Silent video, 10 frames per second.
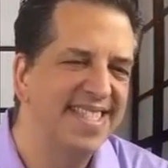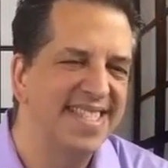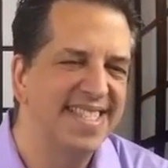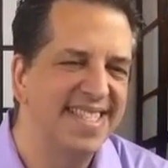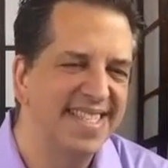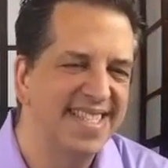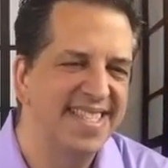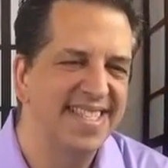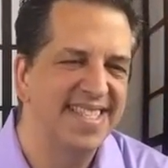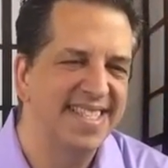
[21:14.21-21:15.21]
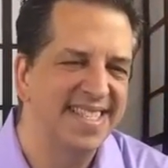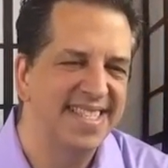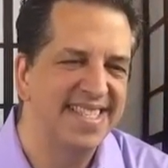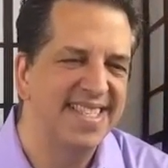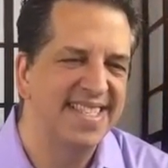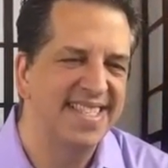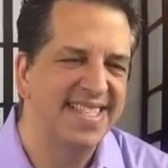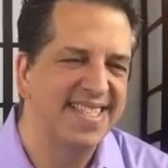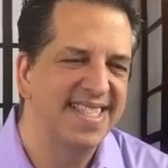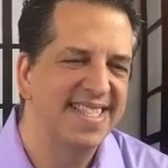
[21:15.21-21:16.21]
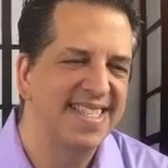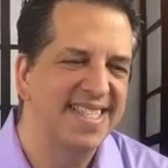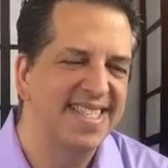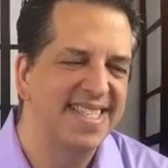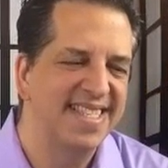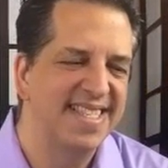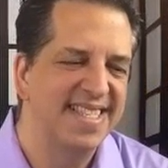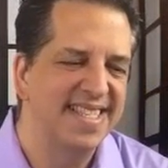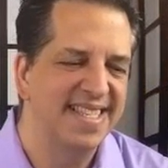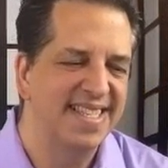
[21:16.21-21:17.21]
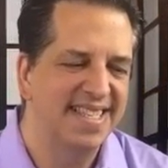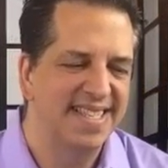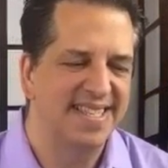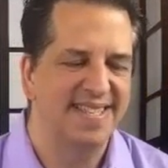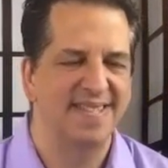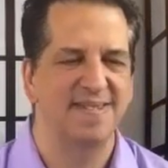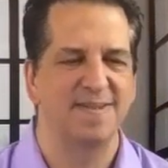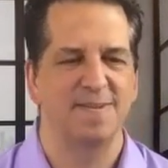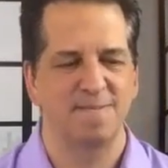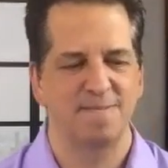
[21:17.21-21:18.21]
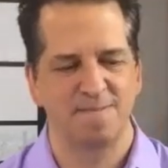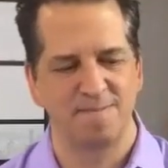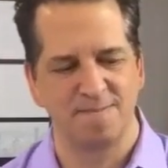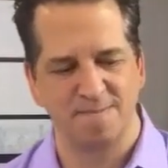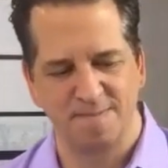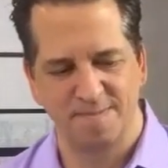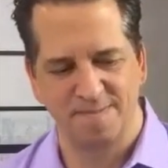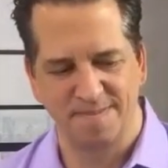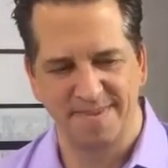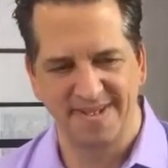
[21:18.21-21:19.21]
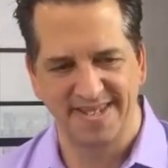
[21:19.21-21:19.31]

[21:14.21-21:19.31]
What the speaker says: (not speaking)